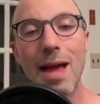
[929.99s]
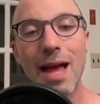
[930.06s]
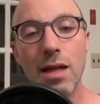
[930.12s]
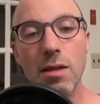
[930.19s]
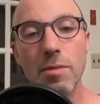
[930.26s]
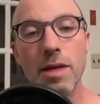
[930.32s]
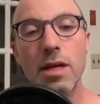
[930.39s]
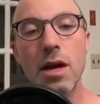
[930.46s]

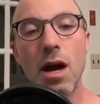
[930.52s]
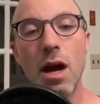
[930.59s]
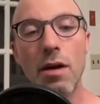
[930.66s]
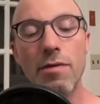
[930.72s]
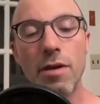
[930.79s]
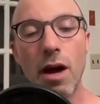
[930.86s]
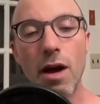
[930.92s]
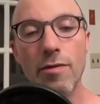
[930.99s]
element
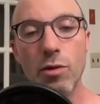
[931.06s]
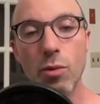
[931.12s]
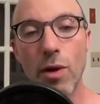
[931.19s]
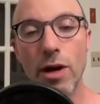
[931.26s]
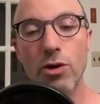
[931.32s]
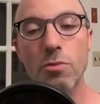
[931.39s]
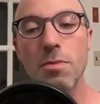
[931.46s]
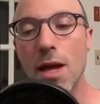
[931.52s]
of, of a
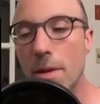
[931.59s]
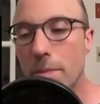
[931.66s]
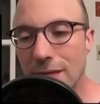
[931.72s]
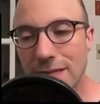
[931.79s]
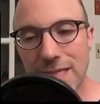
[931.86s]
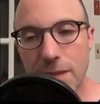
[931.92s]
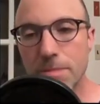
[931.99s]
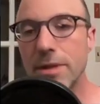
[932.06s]
record, maybe
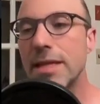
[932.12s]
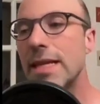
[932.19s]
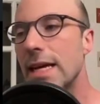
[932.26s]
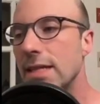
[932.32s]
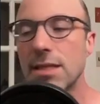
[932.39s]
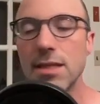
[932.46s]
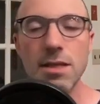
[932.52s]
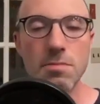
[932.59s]
deeply
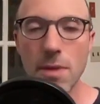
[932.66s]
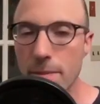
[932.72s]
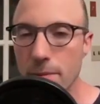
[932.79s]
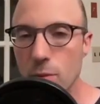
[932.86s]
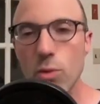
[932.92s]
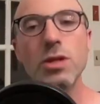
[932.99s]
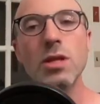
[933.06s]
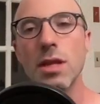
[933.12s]
nested, maybe
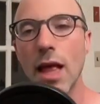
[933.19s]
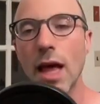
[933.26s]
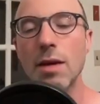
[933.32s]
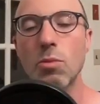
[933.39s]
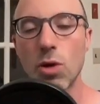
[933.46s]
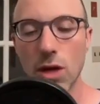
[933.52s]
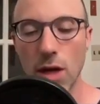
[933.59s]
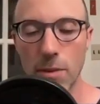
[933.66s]
with a lot
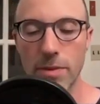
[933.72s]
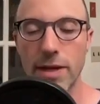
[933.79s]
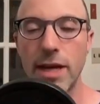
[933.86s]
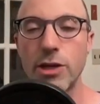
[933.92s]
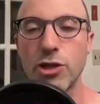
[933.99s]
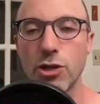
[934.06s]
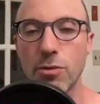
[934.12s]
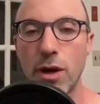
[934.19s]
more
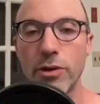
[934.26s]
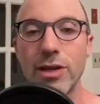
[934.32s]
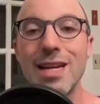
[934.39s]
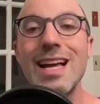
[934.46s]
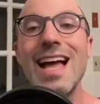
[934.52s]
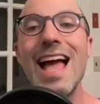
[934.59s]
complication around it,